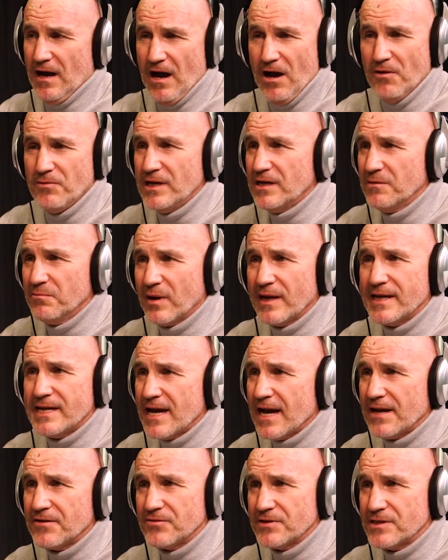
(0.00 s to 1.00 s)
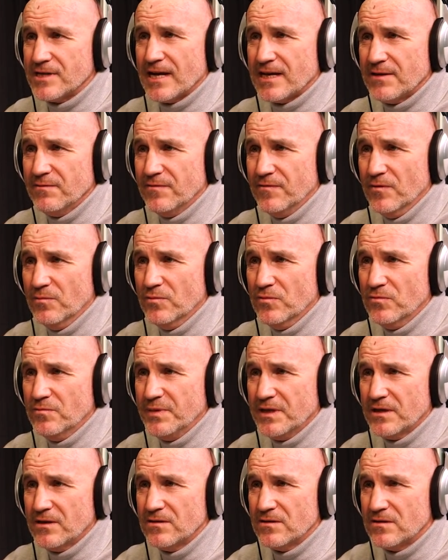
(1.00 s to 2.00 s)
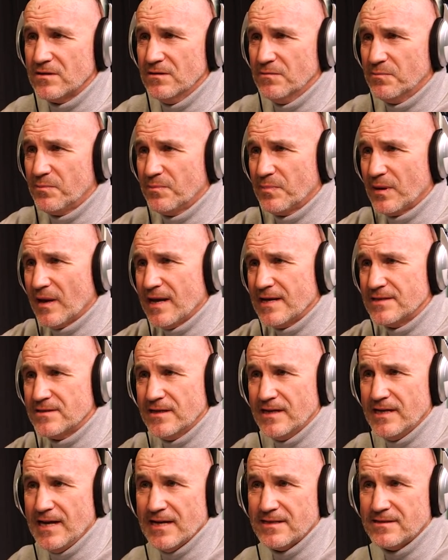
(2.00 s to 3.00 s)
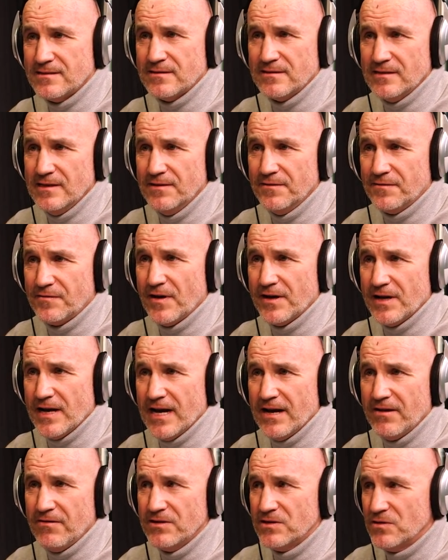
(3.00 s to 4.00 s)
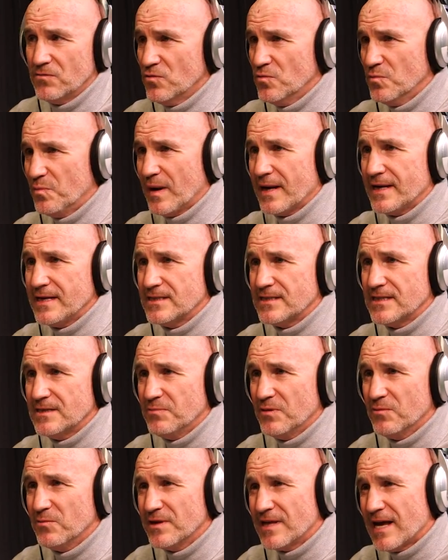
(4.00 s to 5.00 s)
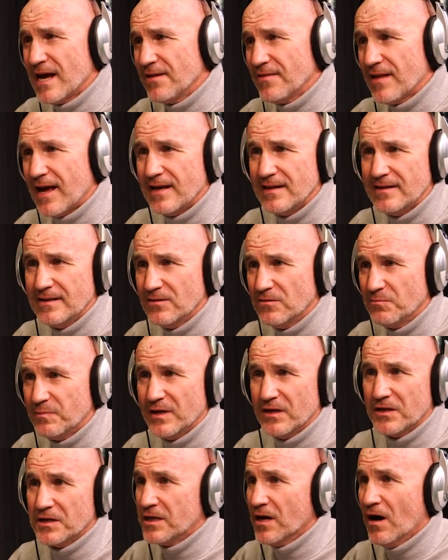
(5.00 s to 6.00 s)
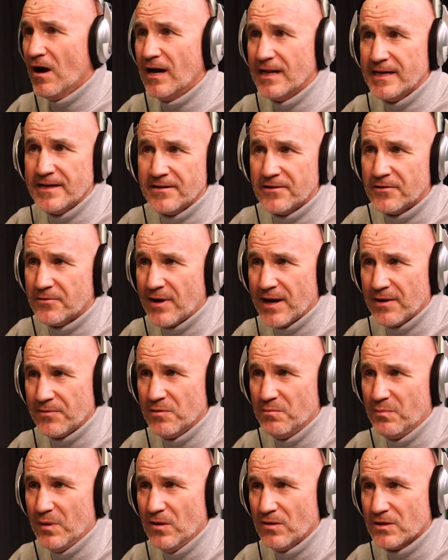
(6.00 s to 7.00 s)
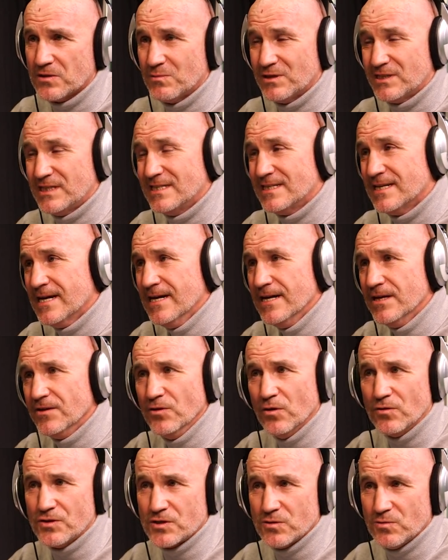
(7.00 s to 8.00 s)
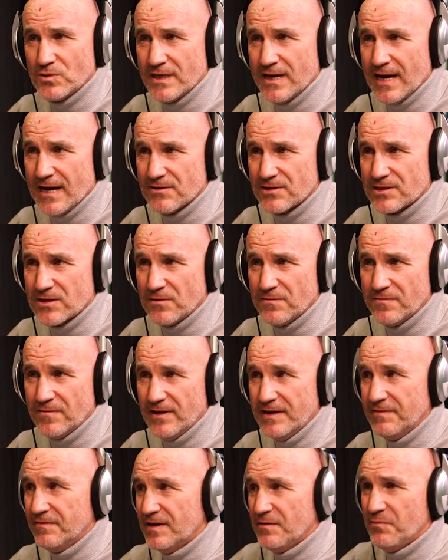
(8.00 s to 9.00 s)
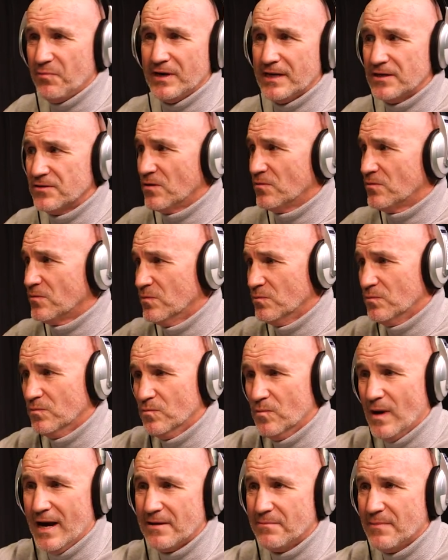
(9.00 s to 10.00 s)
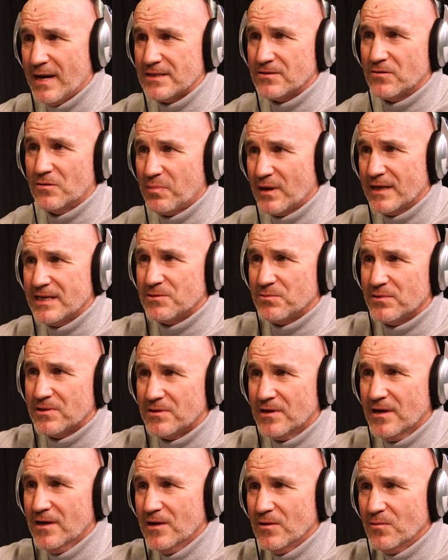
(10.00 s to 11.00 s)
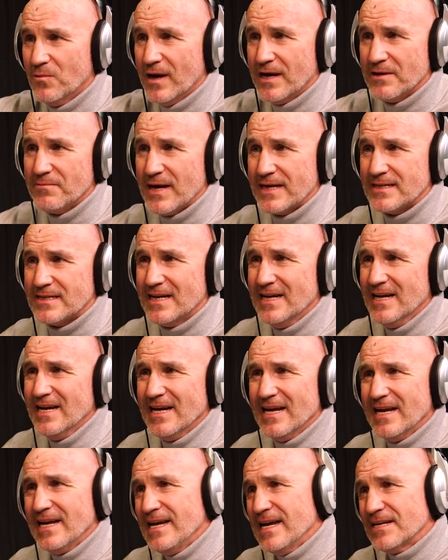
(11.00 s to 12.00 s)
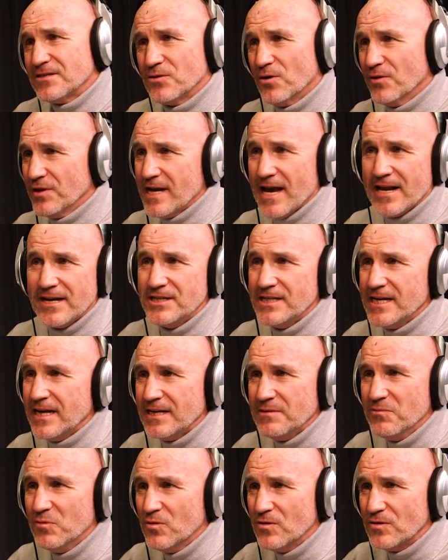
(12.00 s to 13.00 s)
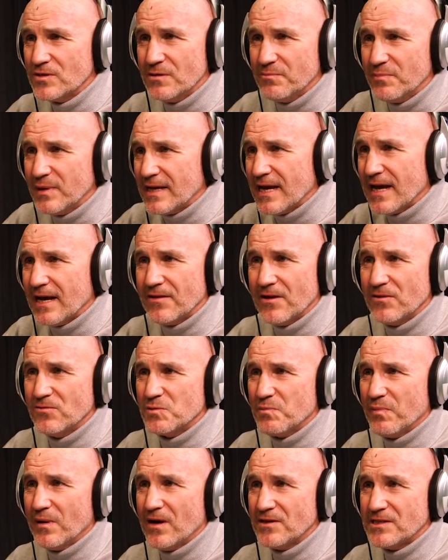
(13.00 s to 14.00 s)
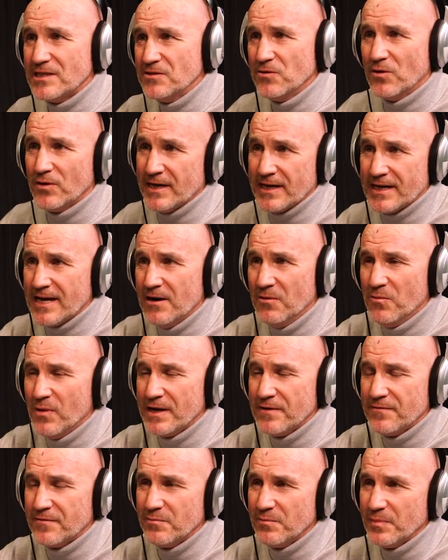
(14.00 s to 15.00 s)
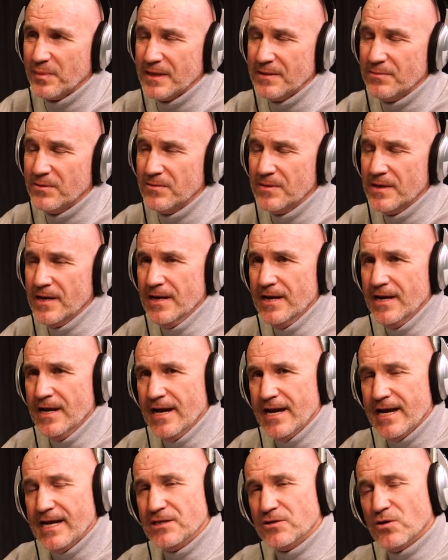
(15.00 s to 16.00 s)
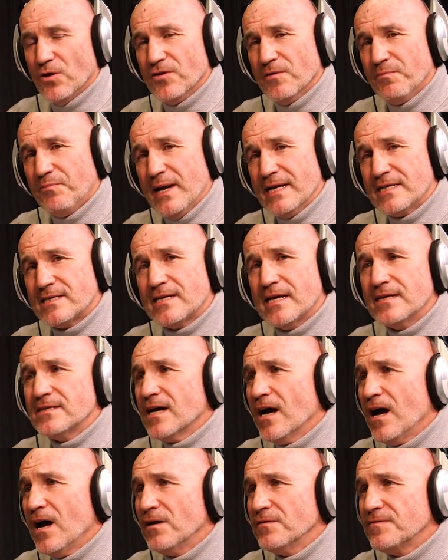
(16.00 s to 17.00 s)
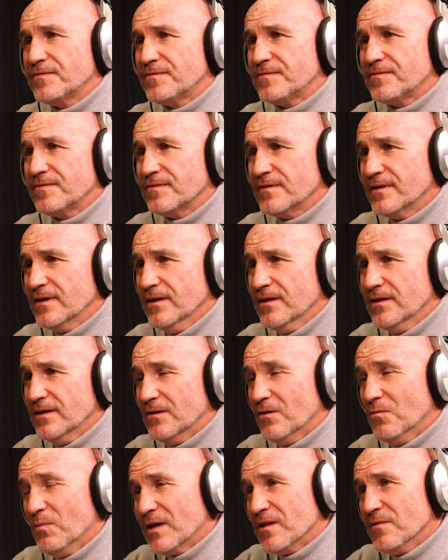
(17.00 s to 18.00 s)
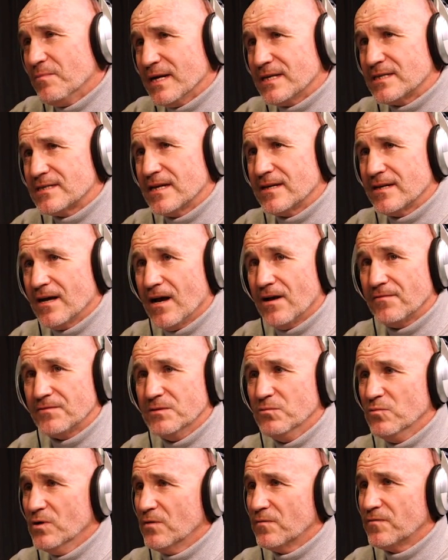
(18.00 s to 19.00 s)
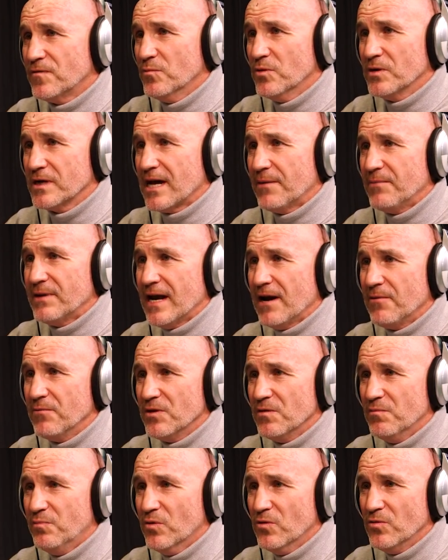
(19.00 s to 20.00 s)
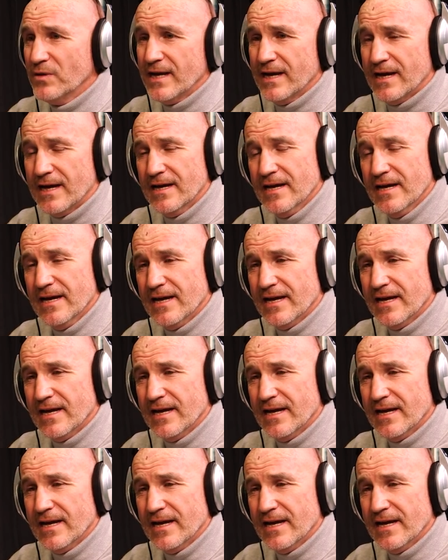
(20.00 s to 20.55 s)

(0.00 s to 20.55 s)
only can play counter-attacking football because the players that he has in the front areas are all pacey but without that little bit of guile in and around the box, which he's not sorted out so far. Even if he brings on Juan Mata or plays with Juan Mata, he hasn't got the energy anymore to pick out those passes. He's not going to get away from people. He's got the best centre-half, uh, or one of the best centre-halves in world football coming out with the ball, yet